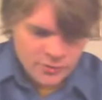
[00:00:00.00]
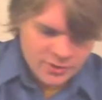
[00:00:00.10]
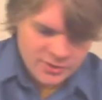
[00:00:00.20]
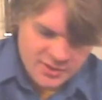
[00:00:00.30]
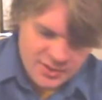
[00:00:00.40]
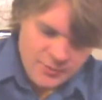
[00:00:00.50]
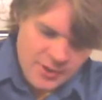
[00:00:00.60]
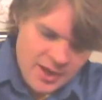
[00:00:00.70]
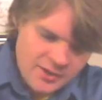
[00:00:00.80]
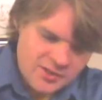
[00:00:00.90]
And let's see,
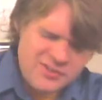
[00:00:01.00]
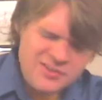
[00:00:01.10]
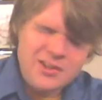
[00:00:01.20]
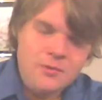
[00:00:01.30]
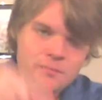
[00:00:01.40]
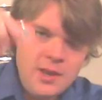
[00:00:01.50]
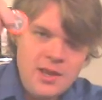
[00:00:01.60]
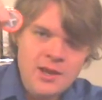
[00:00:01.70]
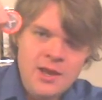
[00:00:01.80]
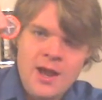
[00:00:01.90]
we got ourselves a little
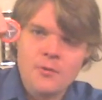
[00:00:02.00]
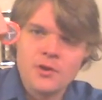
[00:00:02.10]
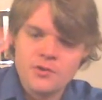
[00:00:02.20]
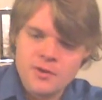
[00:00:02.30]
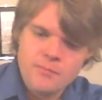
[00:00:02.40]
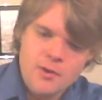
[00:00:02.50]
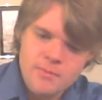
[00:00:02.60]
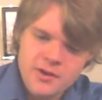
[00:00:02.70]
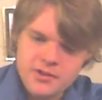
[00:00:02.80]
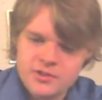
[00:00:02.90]
pin. I want to drink more
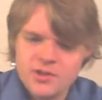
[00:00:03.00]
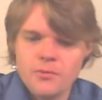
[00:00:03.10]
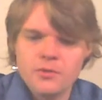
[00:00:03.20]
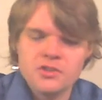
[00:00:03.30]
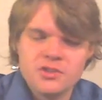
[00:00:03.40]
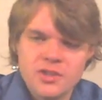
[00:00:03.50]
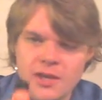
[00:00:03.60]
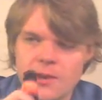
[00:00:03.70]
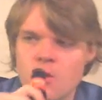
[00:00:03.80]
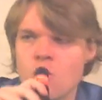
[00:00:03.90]
beer, so we'll just say